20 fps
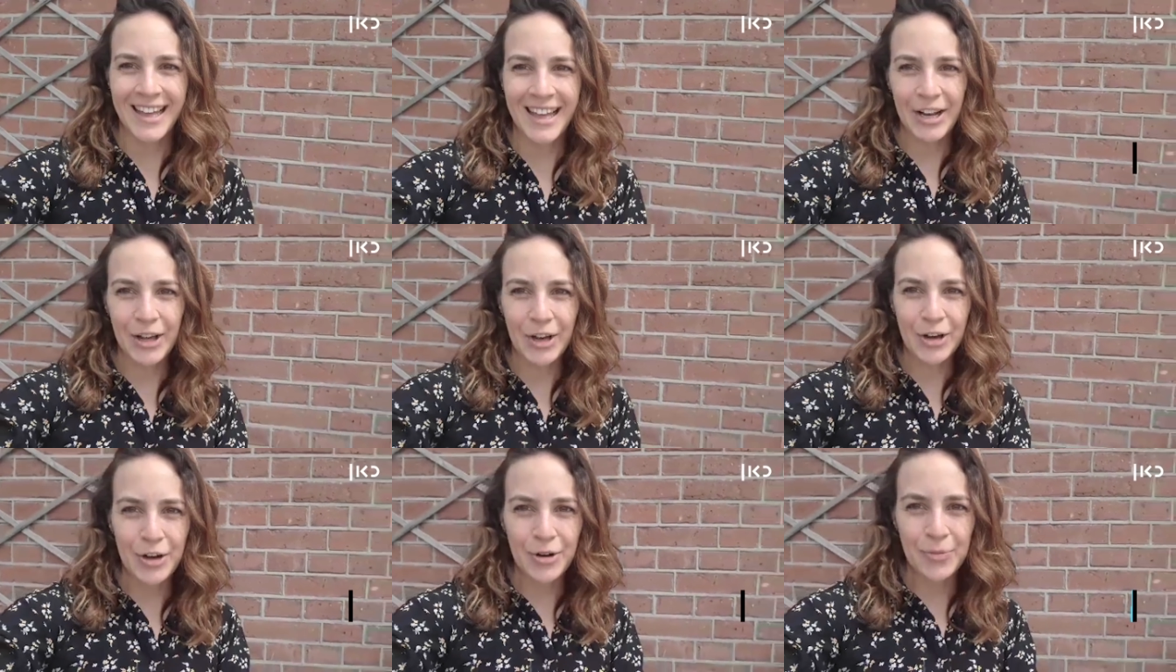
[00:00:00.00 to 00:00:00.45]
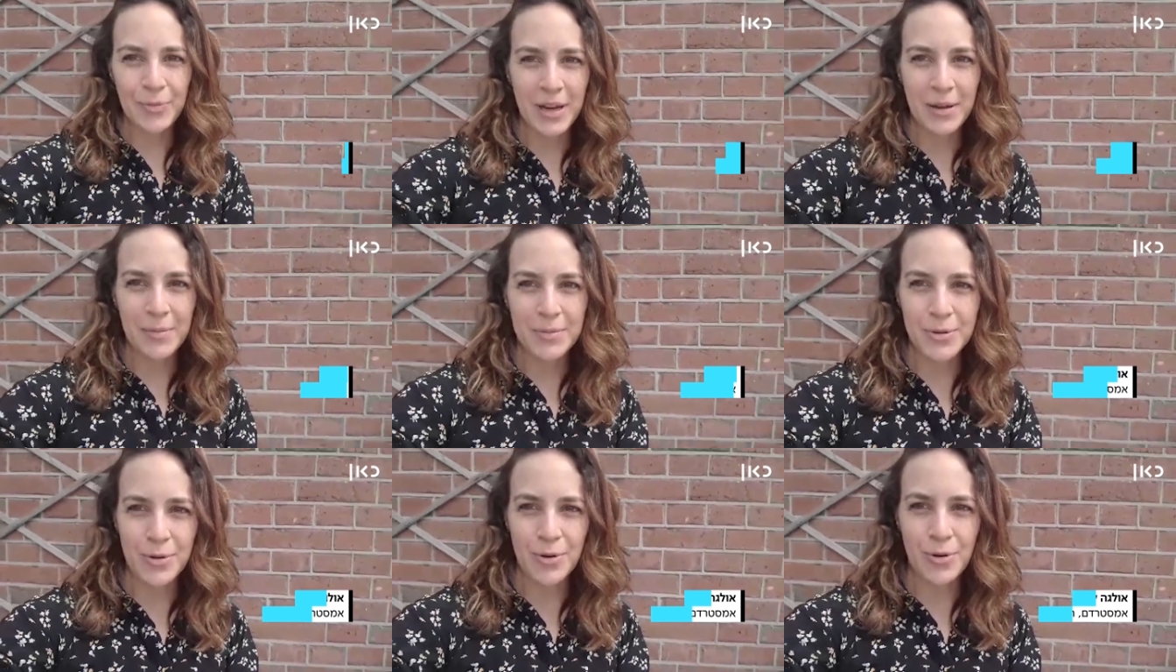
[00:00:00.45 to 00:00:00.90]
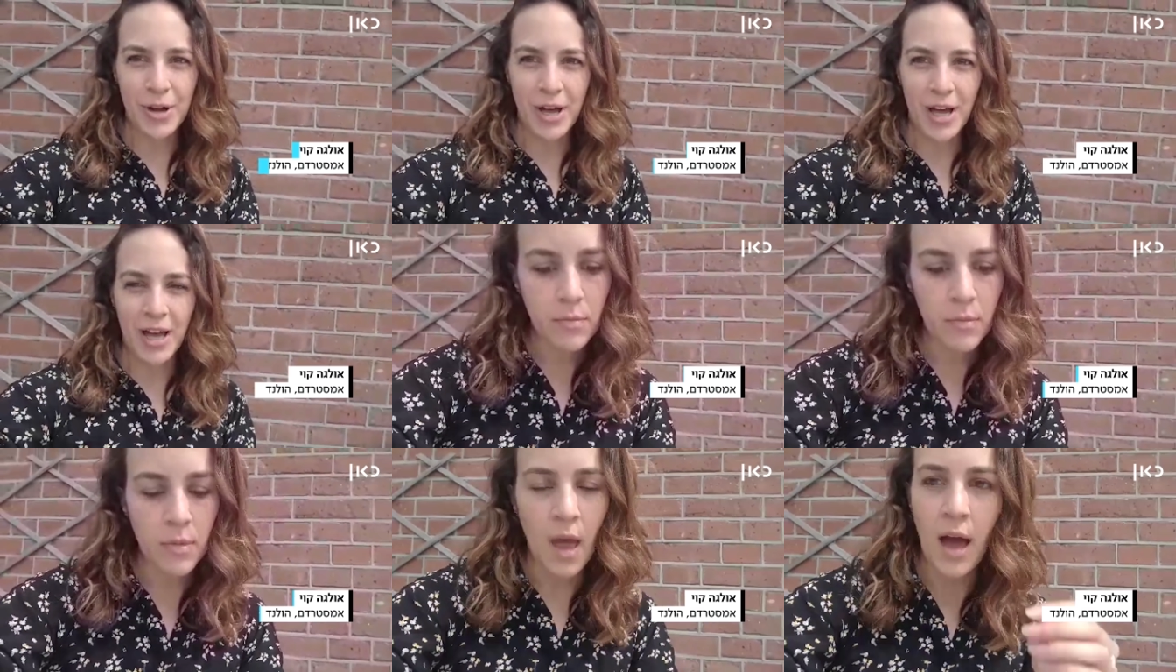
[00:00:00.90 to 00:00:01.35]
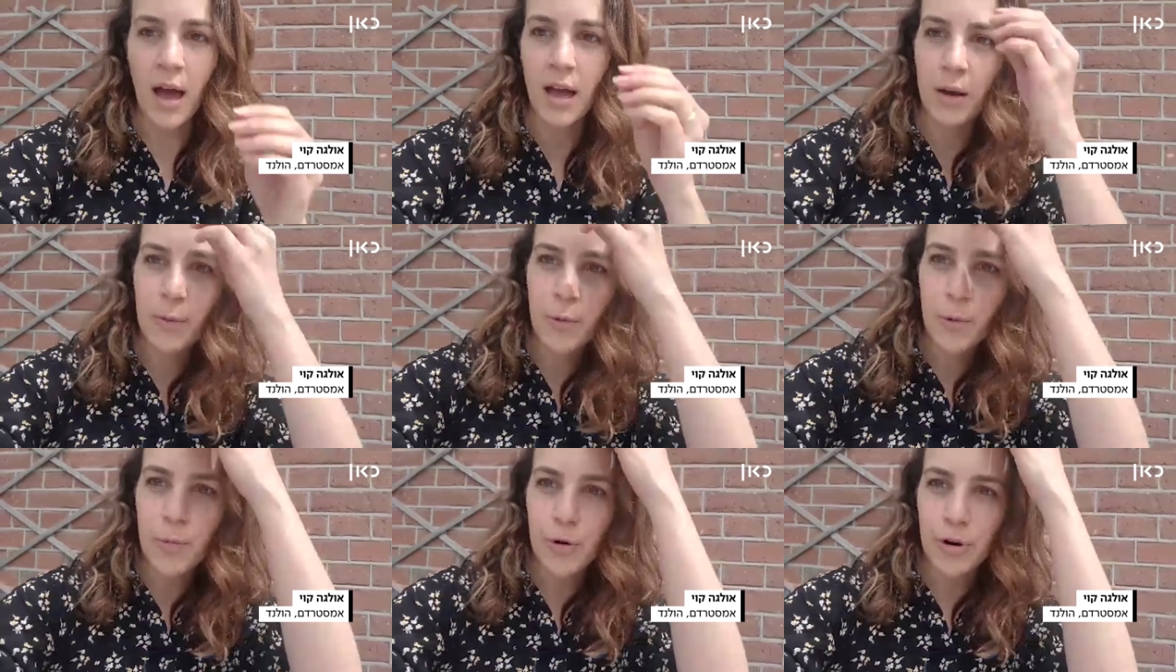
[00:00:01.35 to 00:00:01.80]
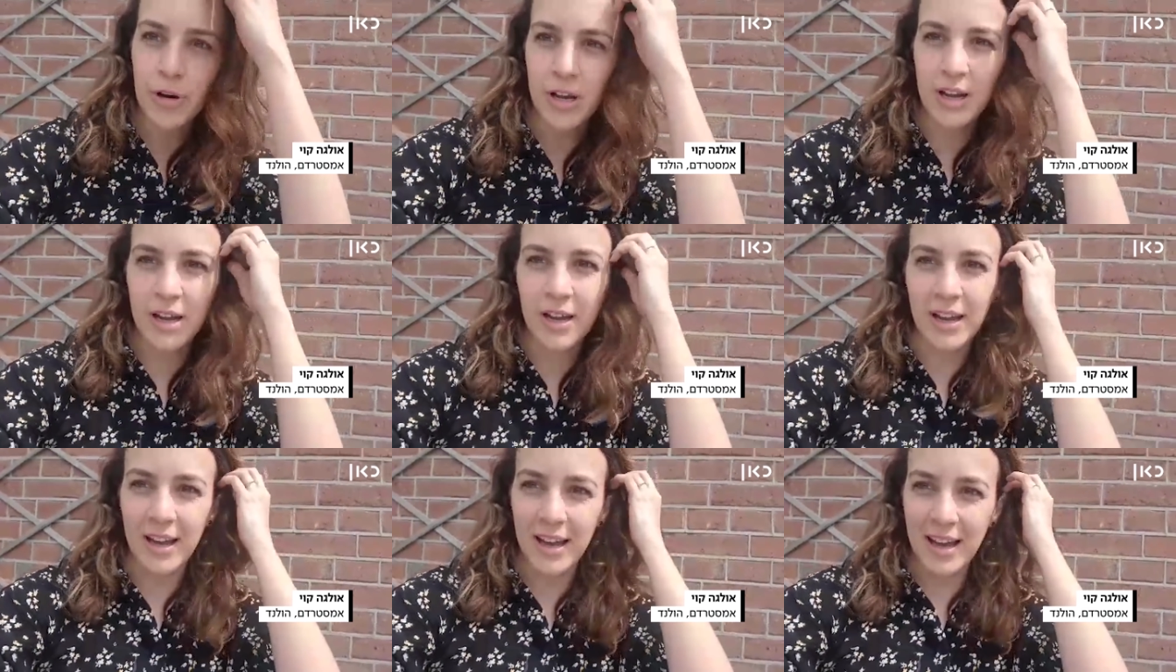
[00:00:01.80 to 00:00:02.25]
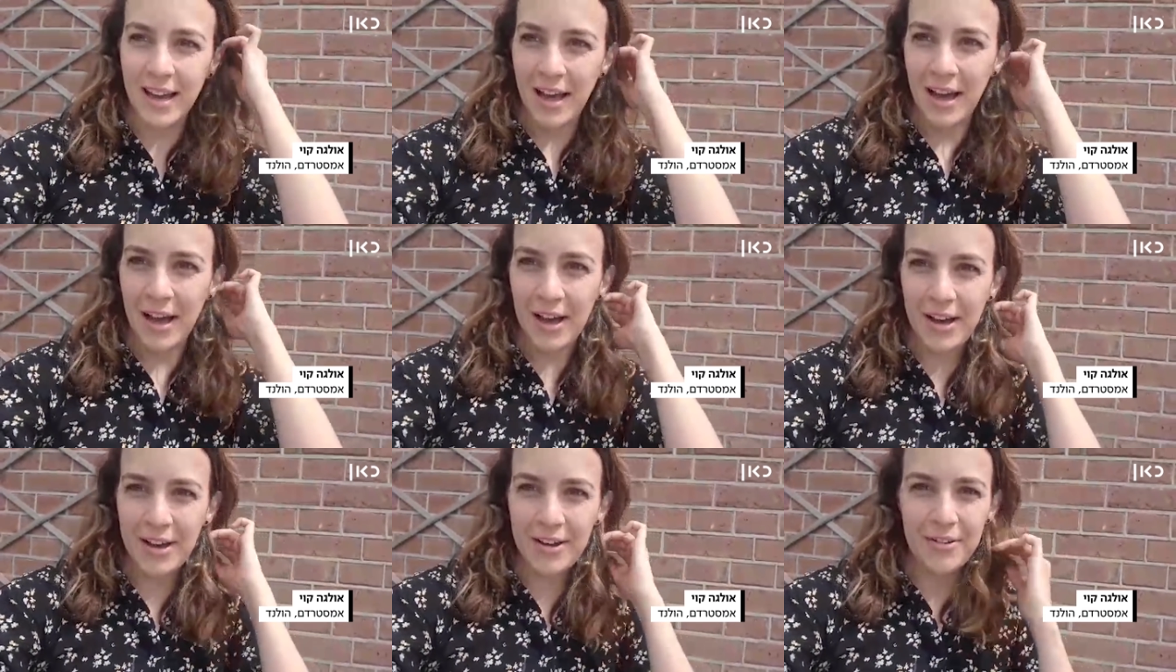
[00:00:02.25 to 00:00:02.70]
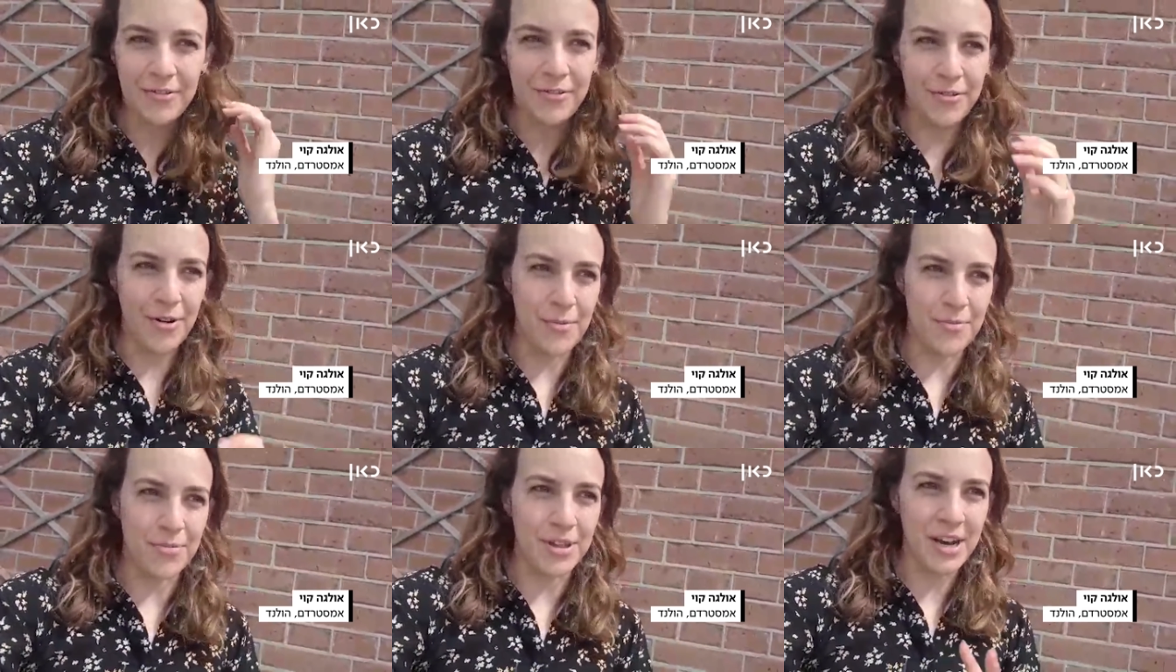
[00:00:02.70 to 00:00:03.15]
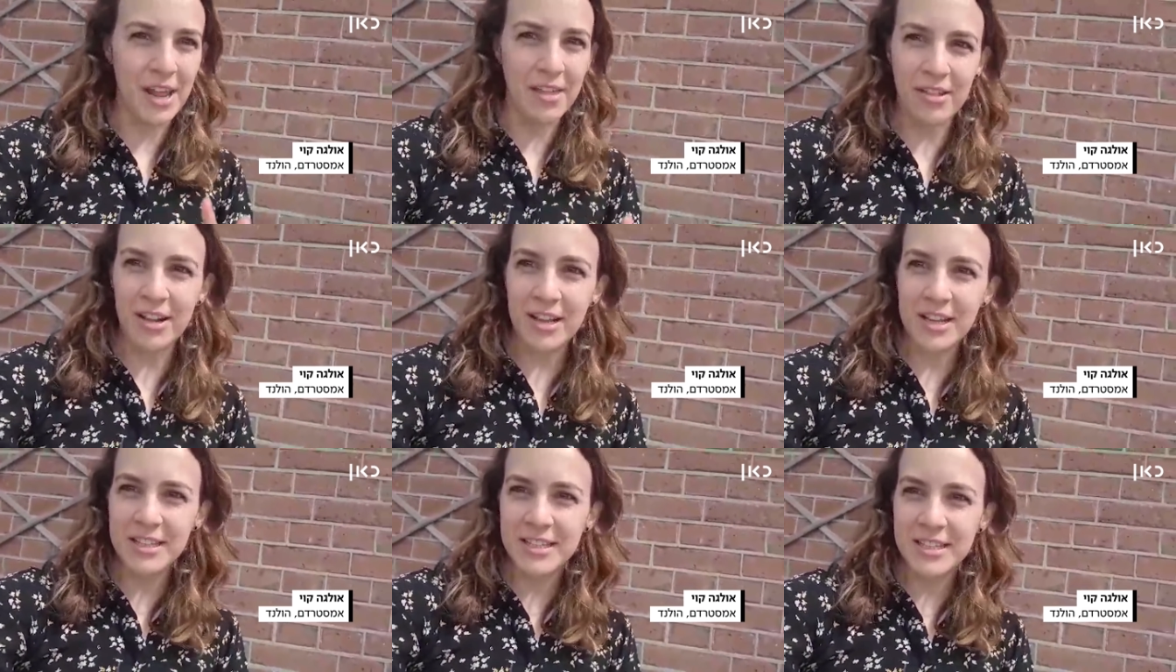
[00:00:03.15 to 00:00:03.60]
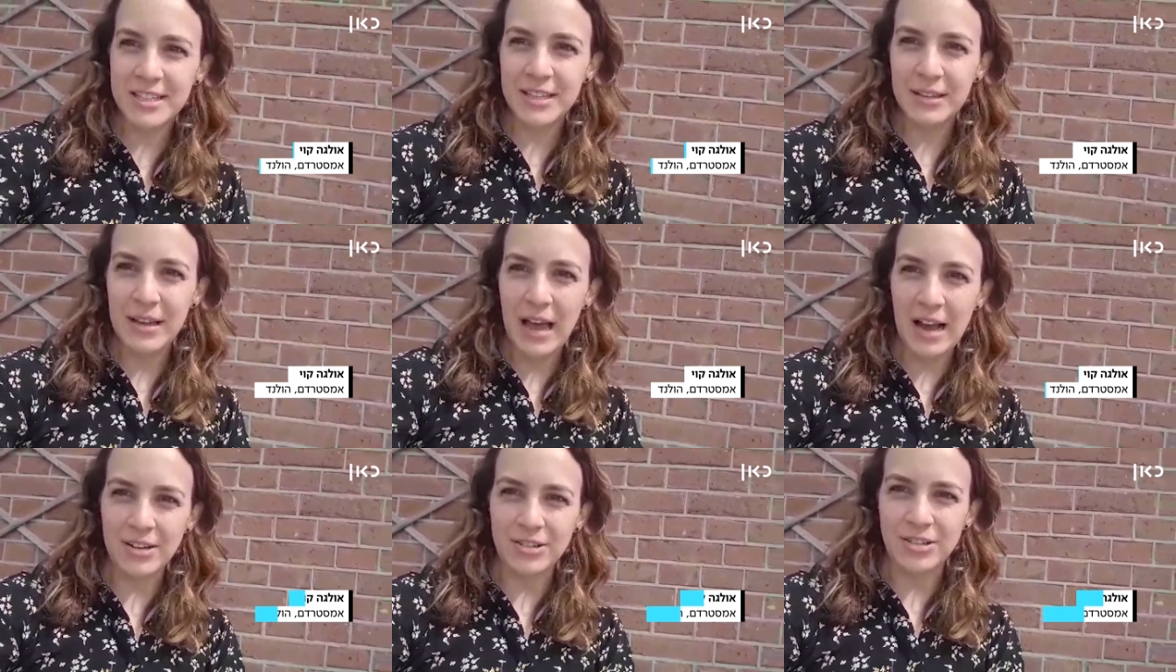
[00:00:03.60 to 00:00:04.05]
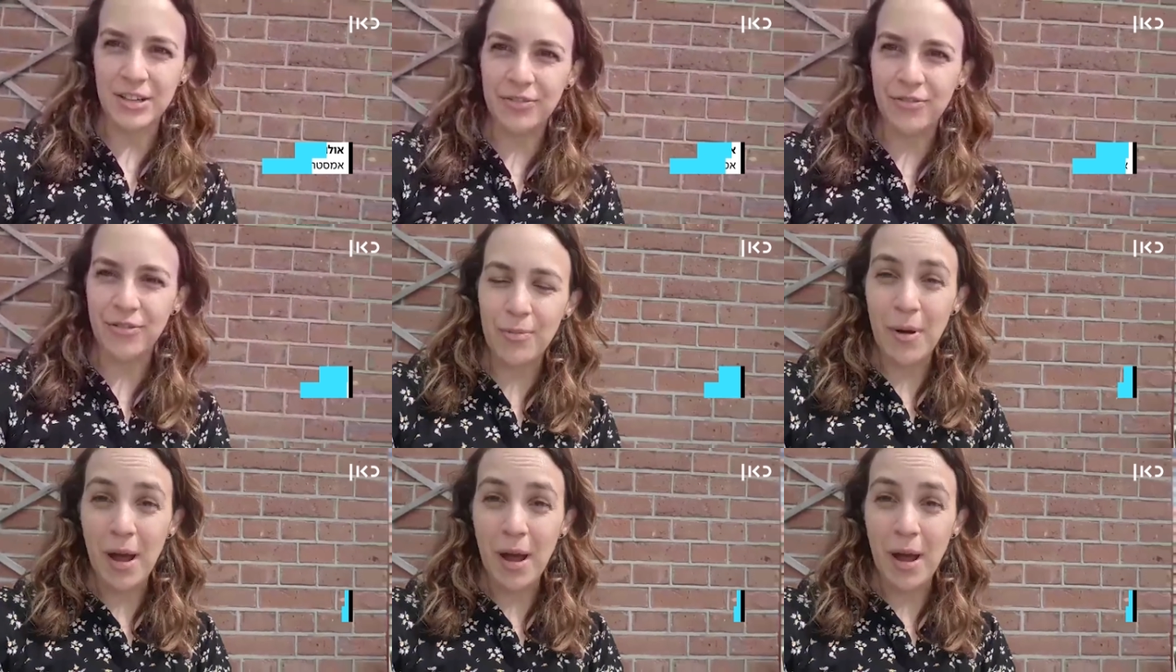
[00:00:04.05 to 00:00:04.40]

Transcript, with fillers: Hello, my name is Olga. I am reporting uh, from the Netherlands, actually from